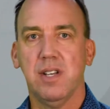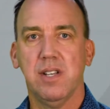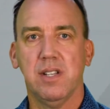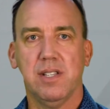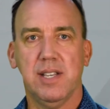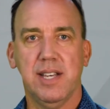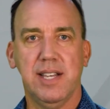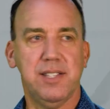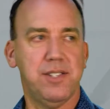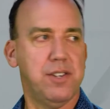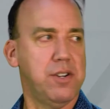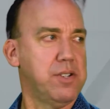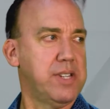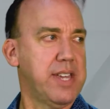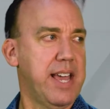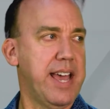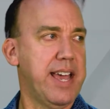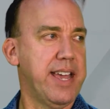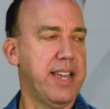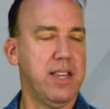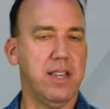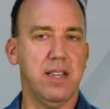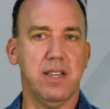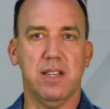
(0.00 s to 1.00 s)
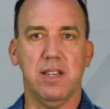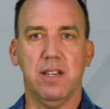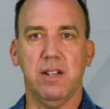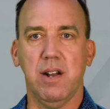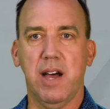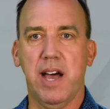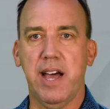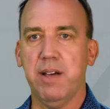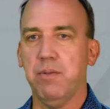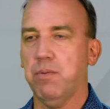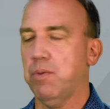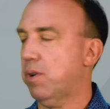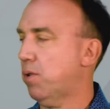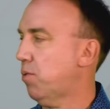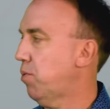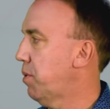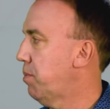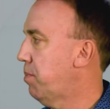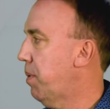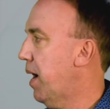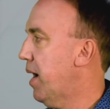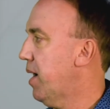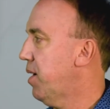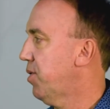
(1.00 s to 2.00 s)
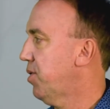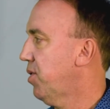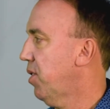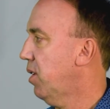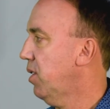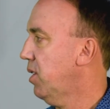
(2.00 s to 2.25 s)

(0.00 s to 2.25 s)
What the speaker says: So that's okay. You know, I work with buyers